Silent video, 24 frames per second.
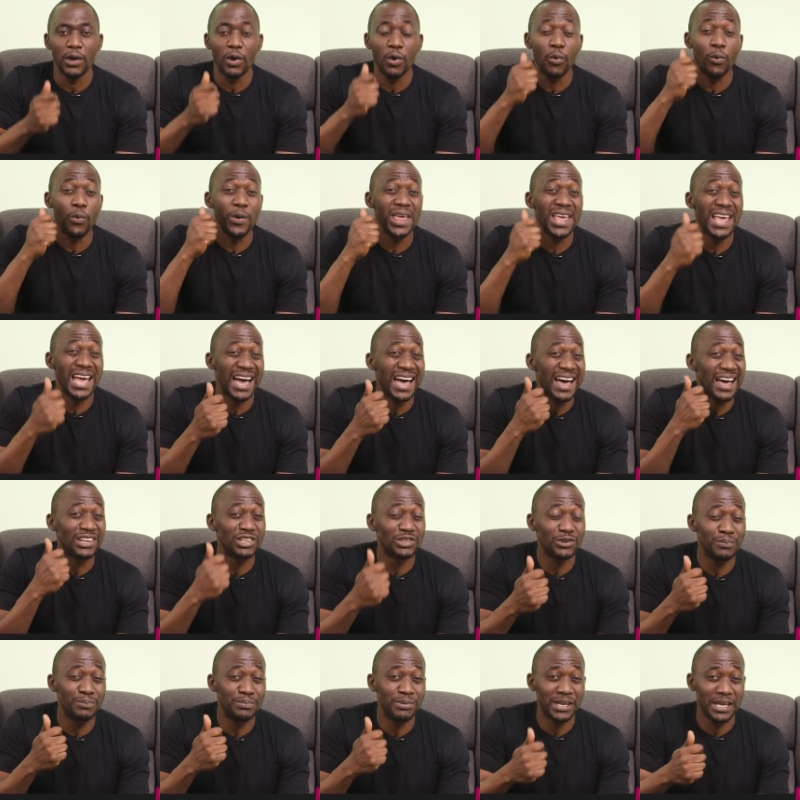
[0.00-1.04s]
We are
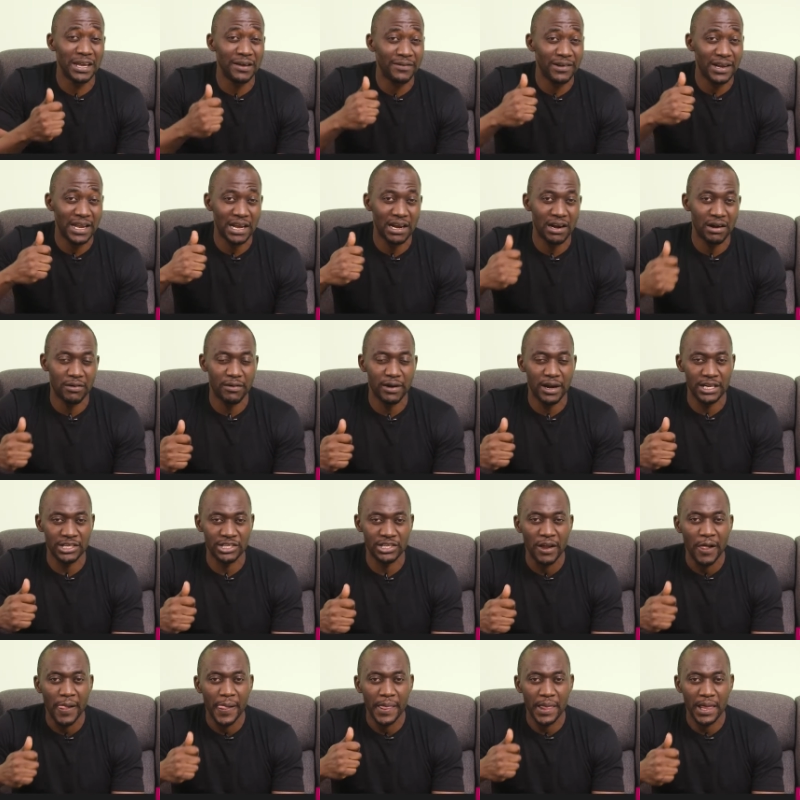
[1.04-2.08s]
to behave like Christ.
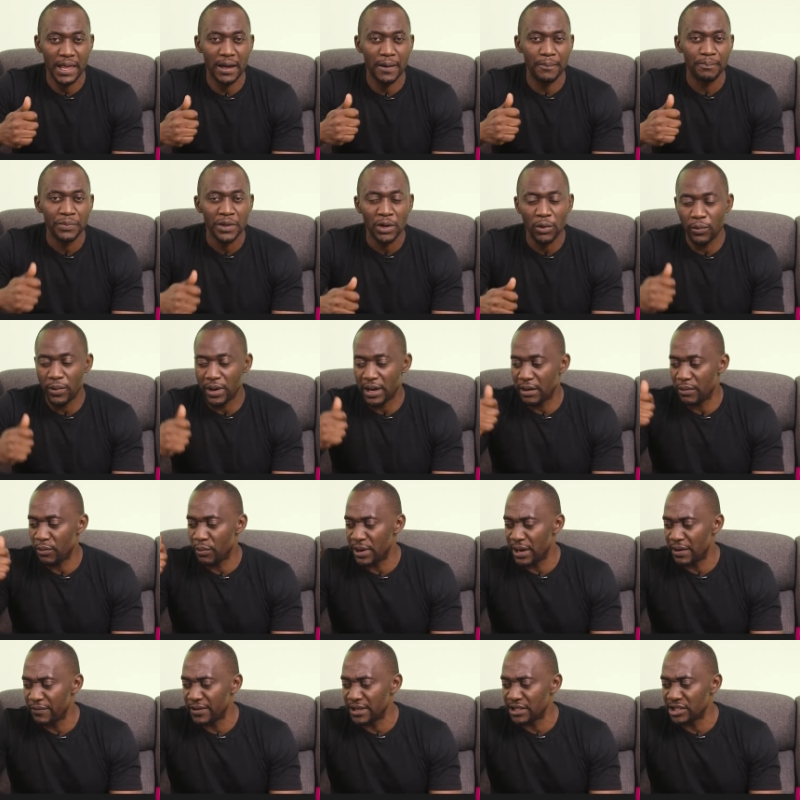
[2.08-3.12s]
Yeah,
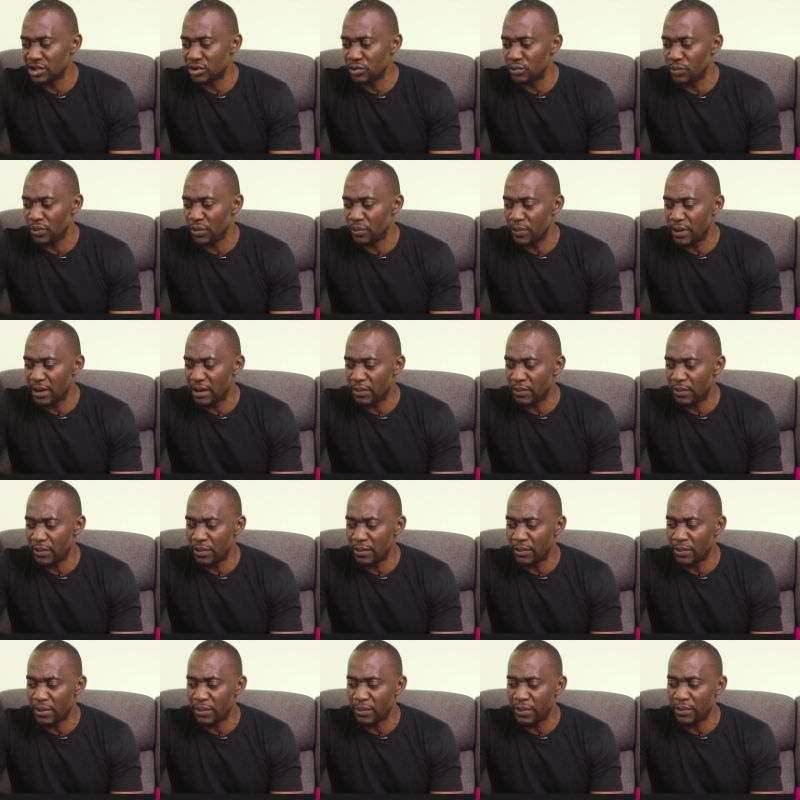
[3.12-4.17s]
whenever,
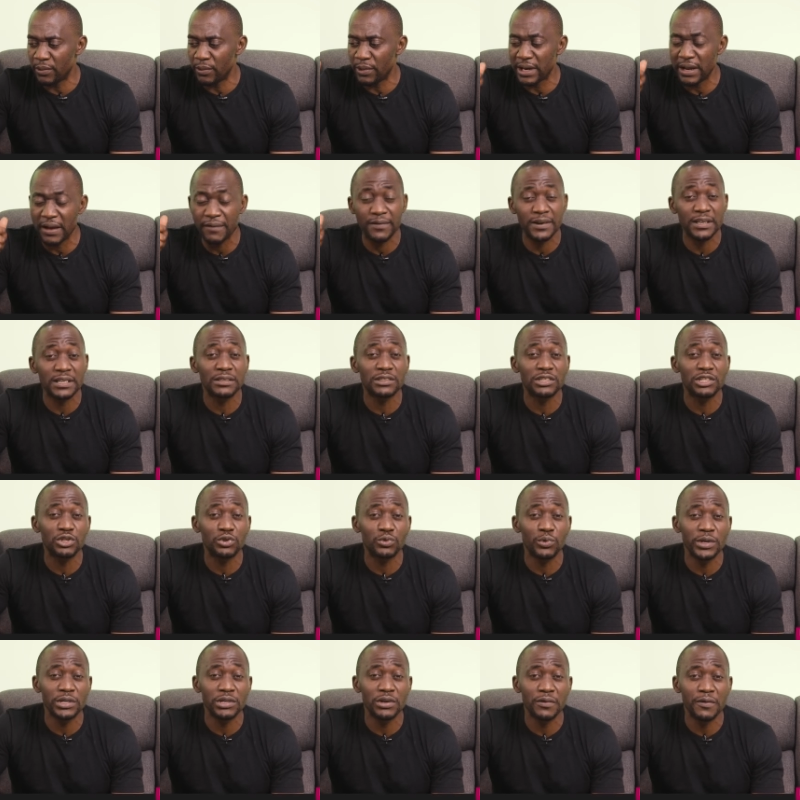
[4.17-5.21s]
whatever
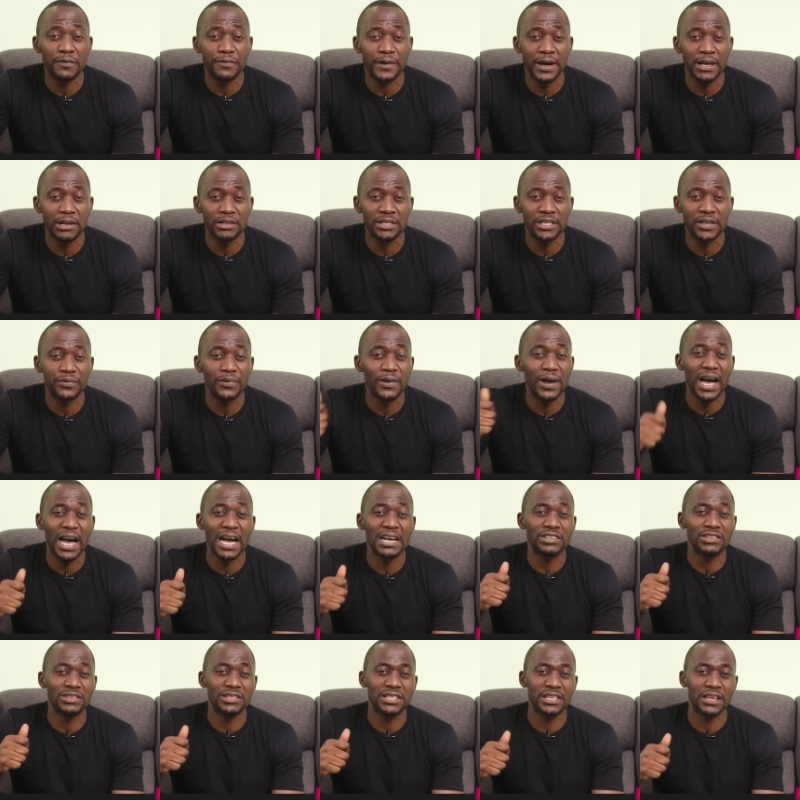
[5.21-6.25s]
situation you find yourself, you
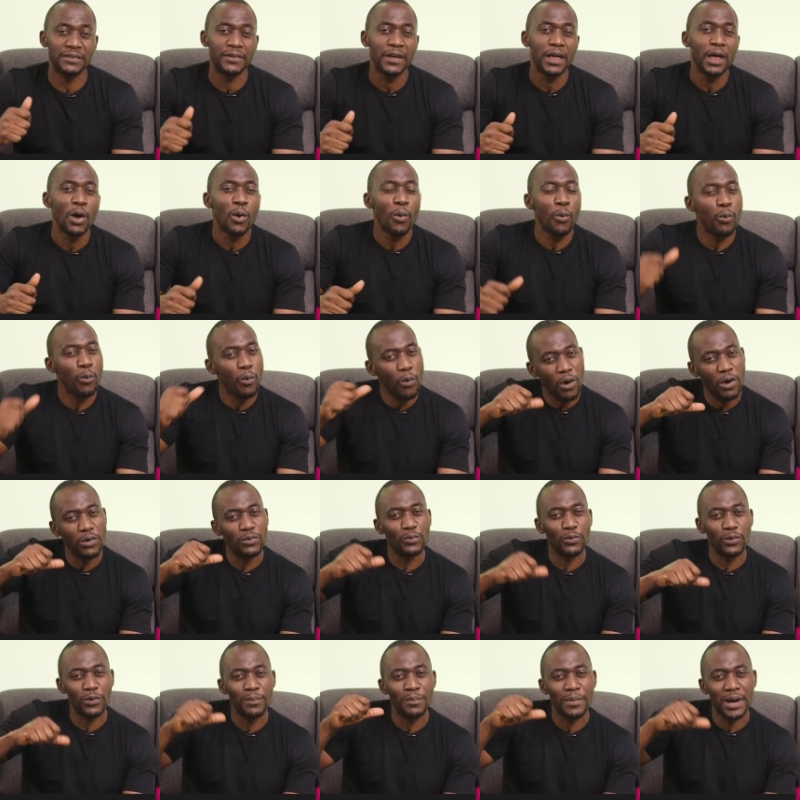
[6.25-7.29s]
ask yourself, what
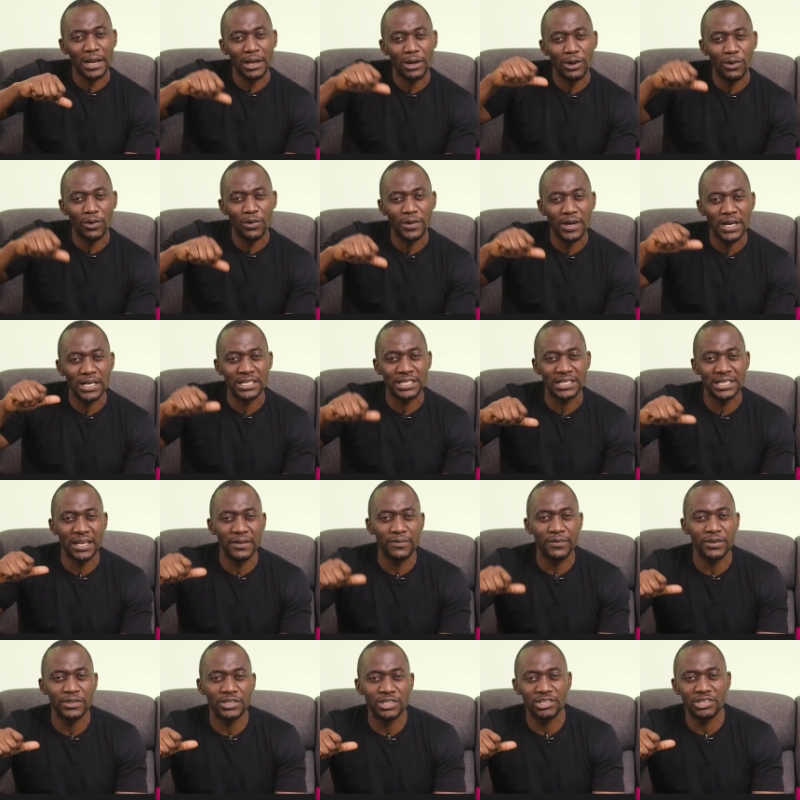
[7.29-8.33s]
will my Lord and
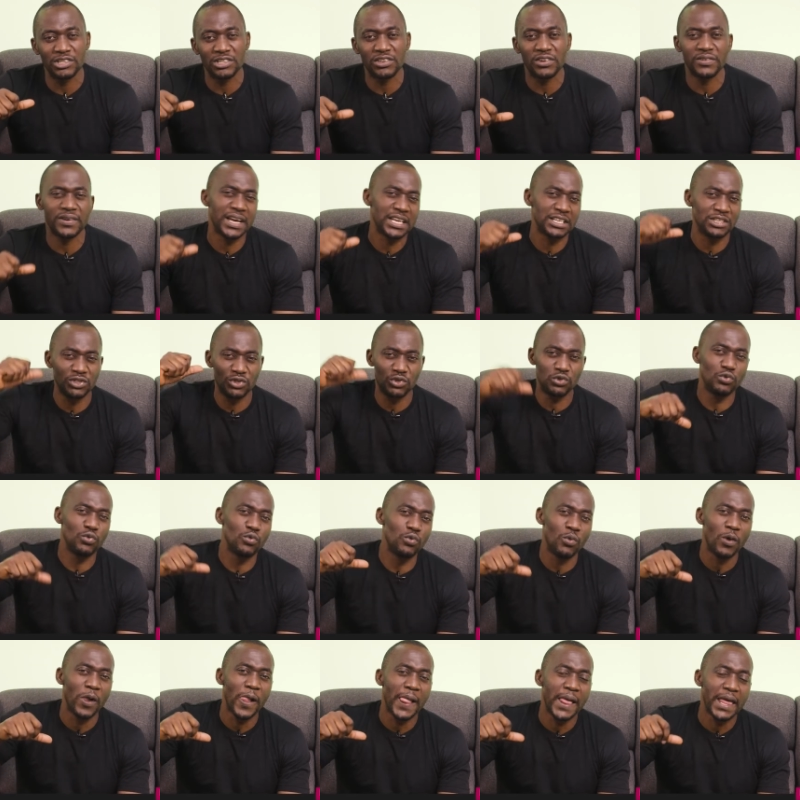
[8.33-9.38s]
Savior Jesus Christ
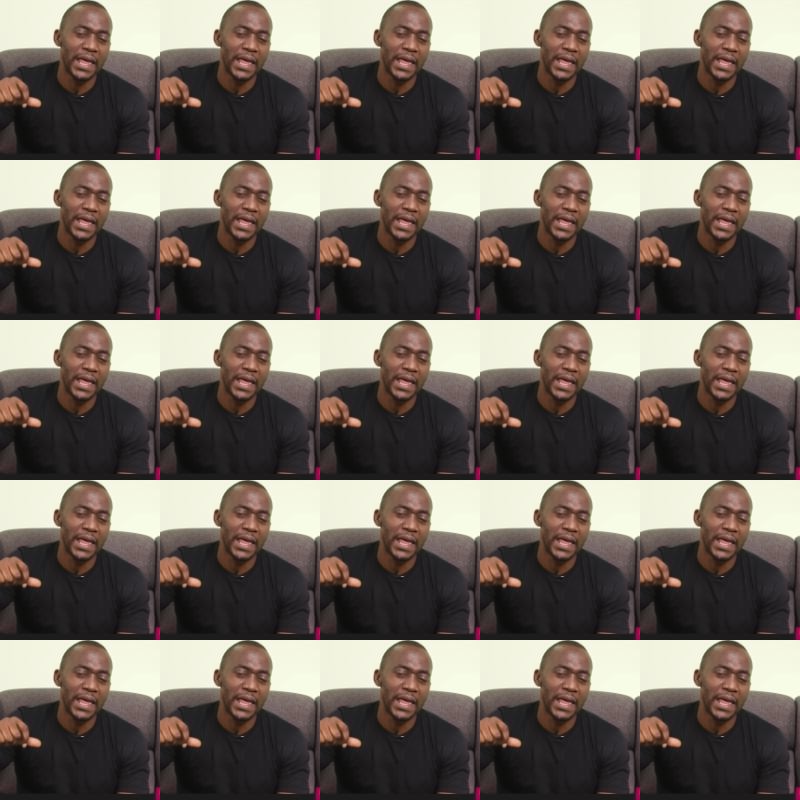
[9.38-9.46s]
do